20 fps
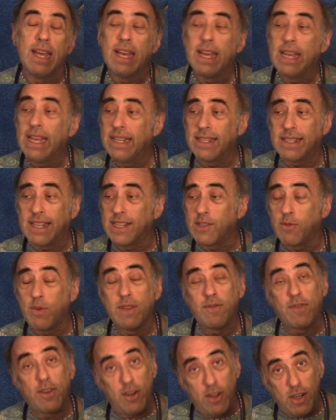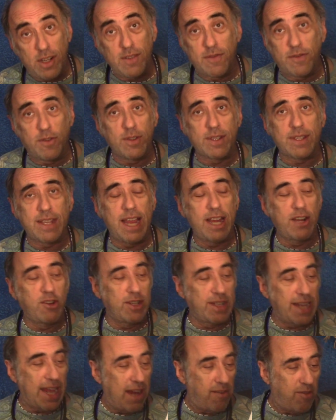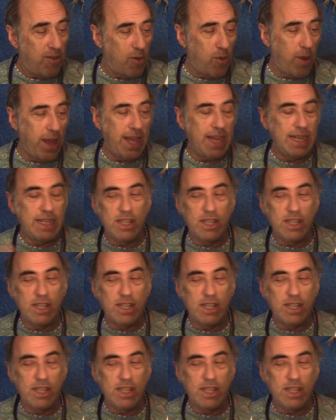He says we've looked for sacred everywhere, in